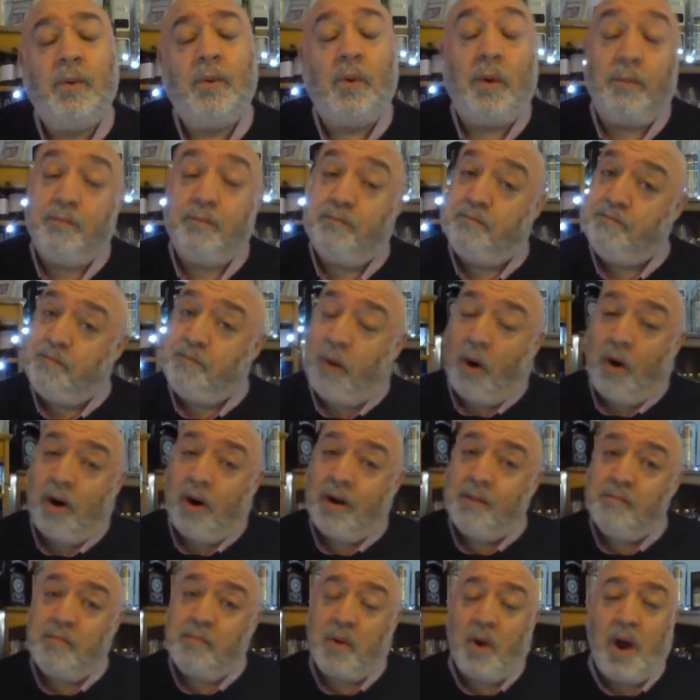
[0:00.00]

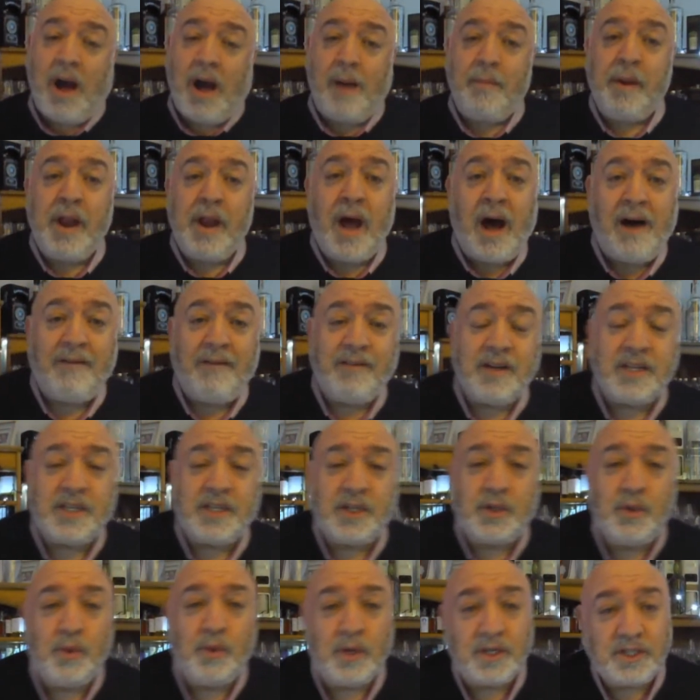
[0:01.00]
Born and brought up in
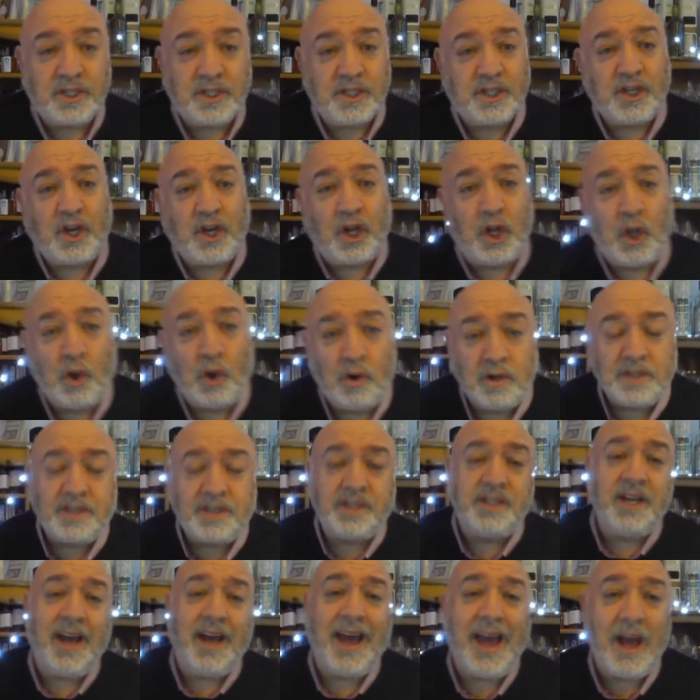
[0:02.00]
Avis, which is
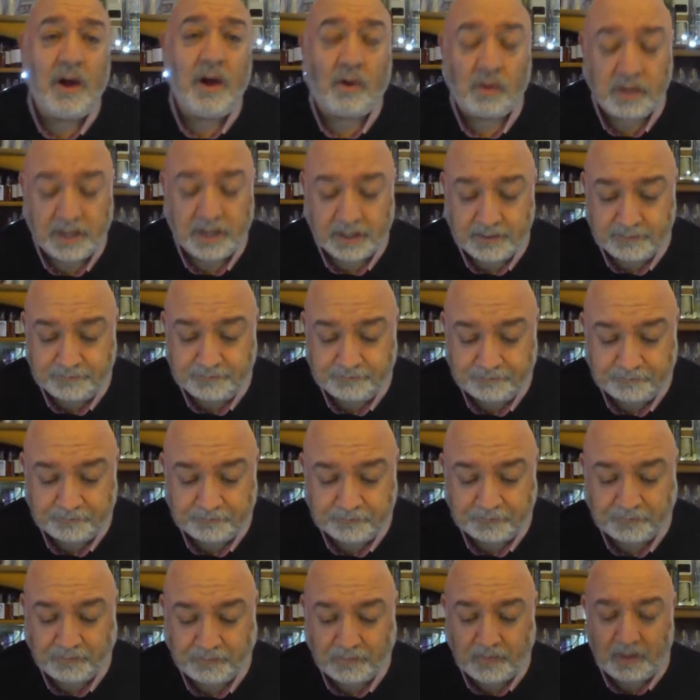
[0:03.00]
close to Elgin.
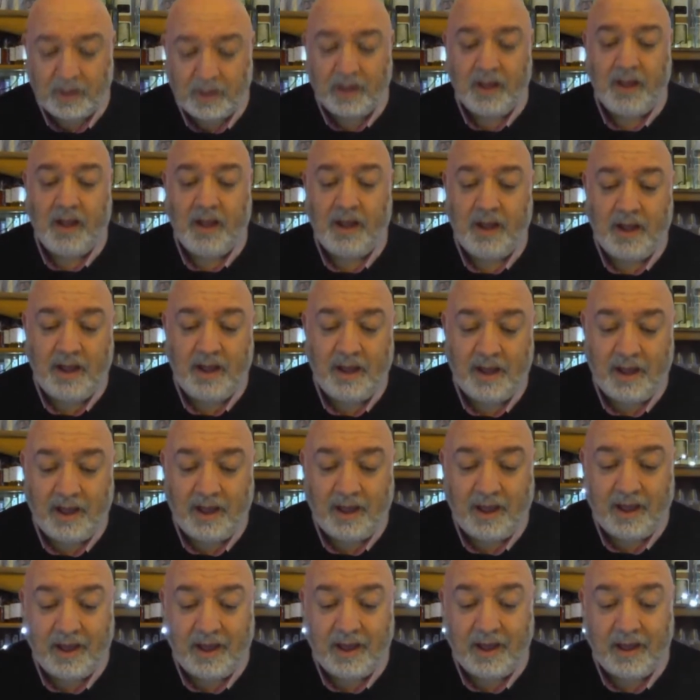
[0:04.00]

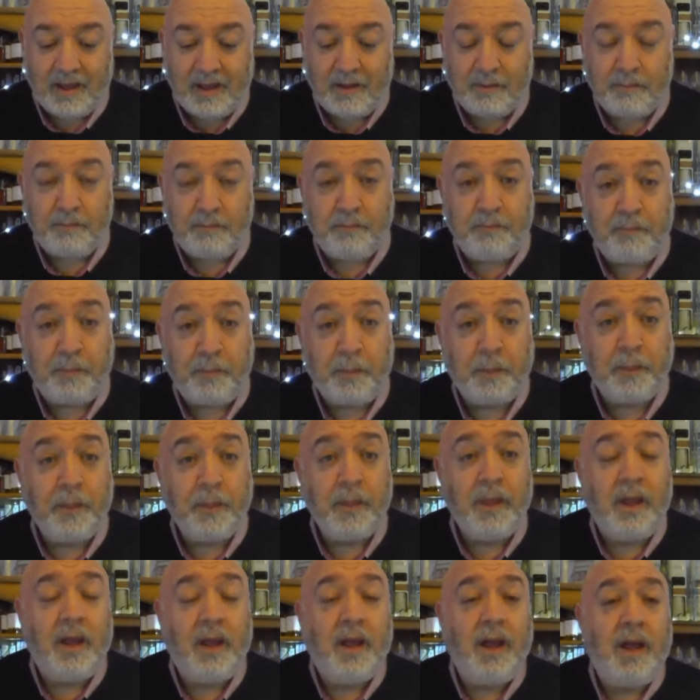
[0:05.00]
Knew
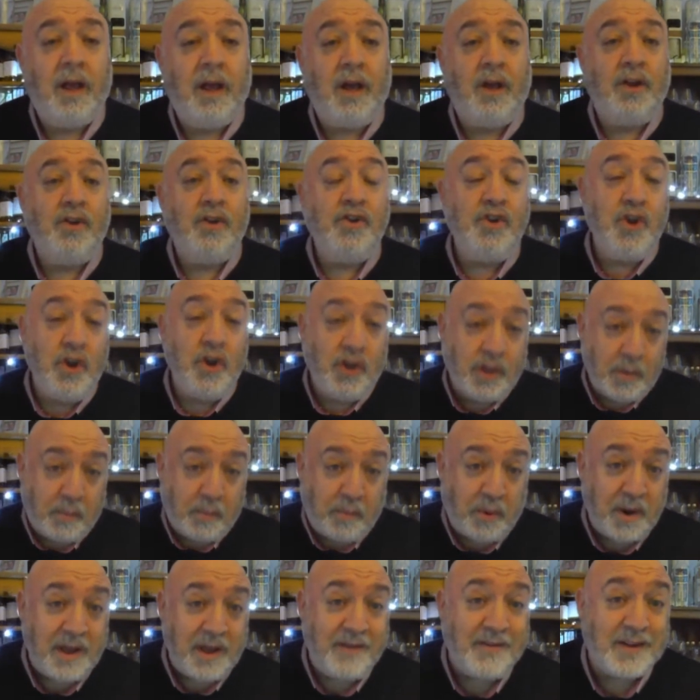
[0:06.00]

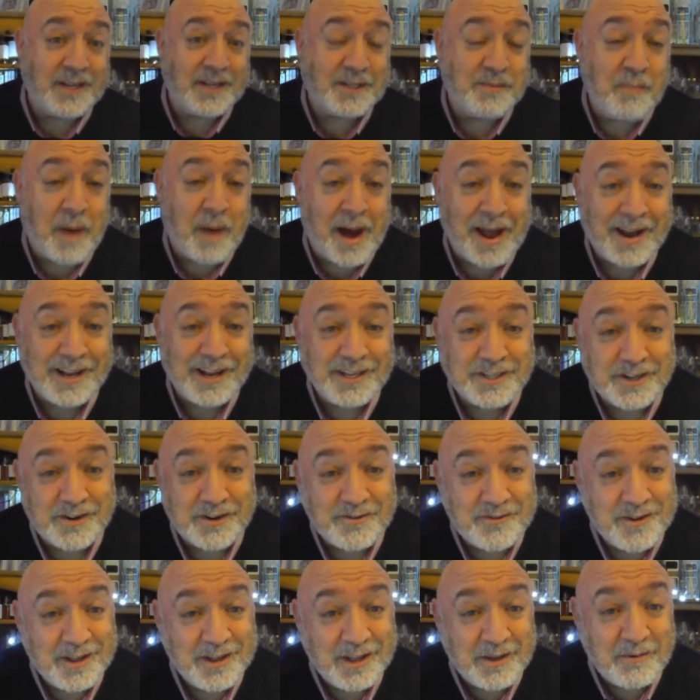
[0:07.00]
the previous
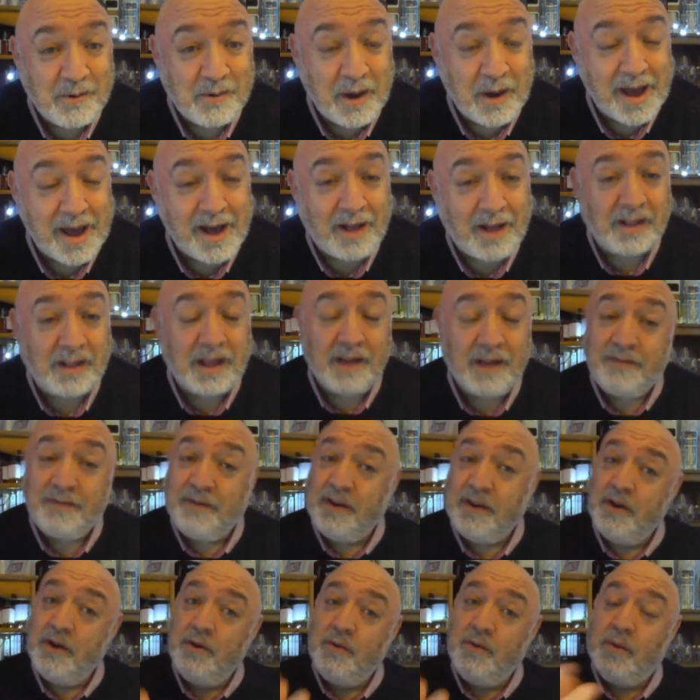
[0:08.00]
manager really well.
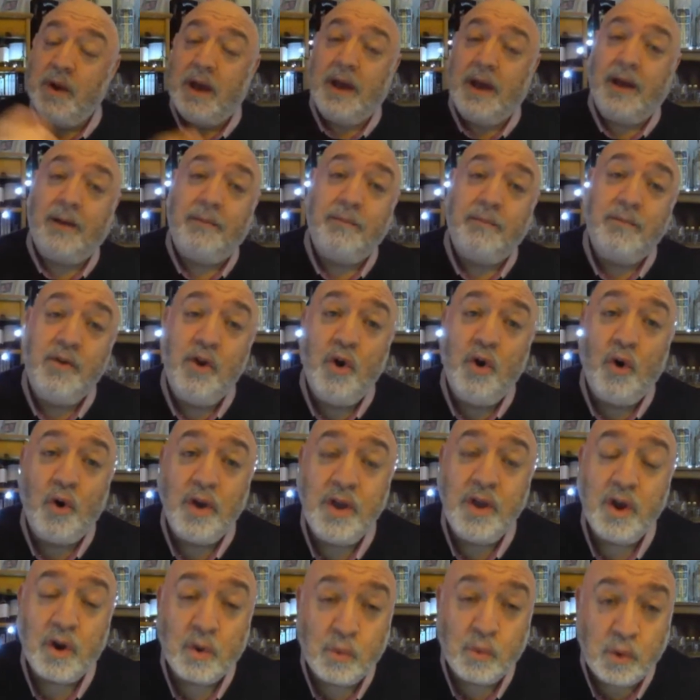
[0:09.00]
If you
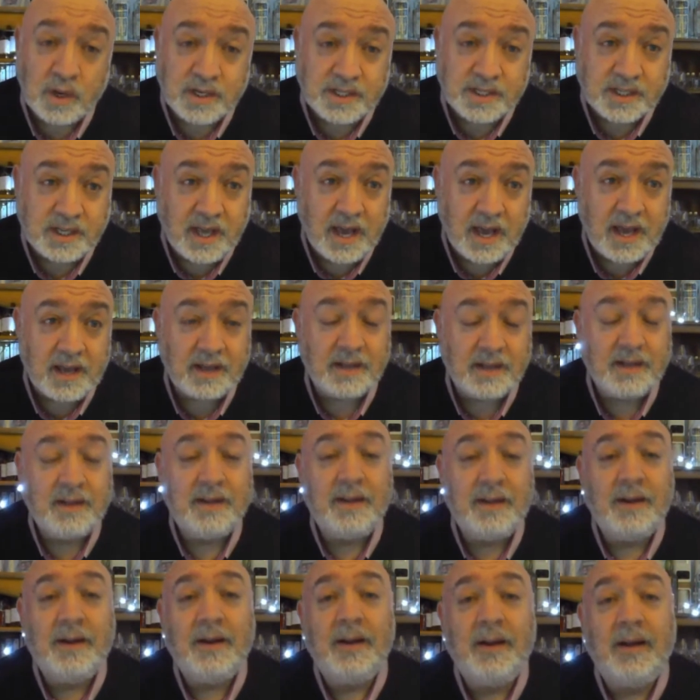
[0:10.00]
know your whisky,
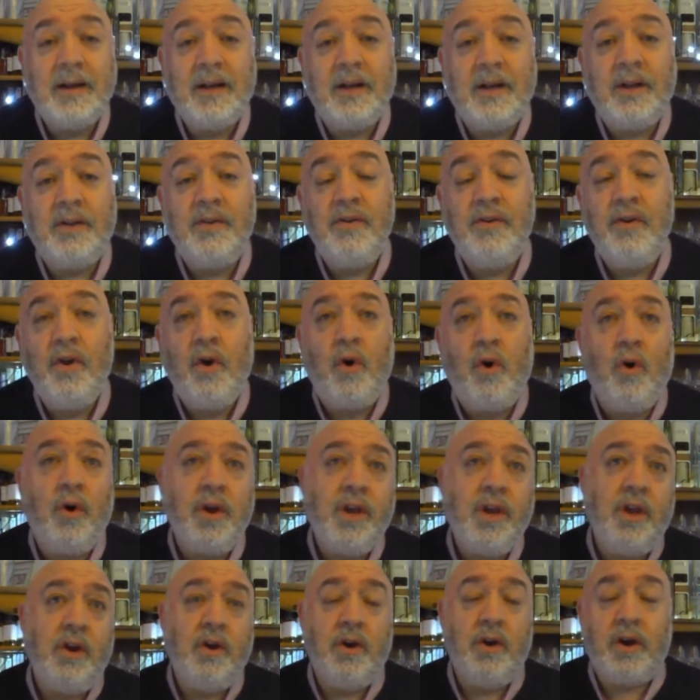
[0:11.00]

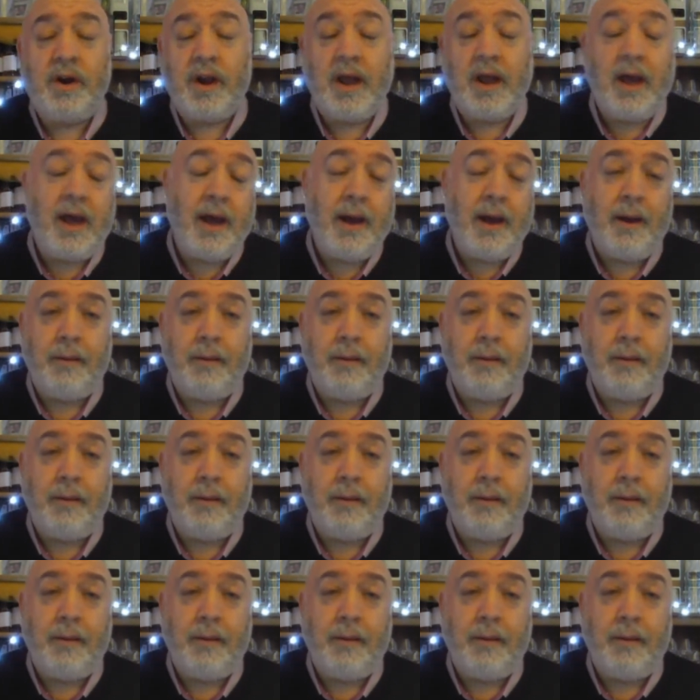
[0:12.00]
know your...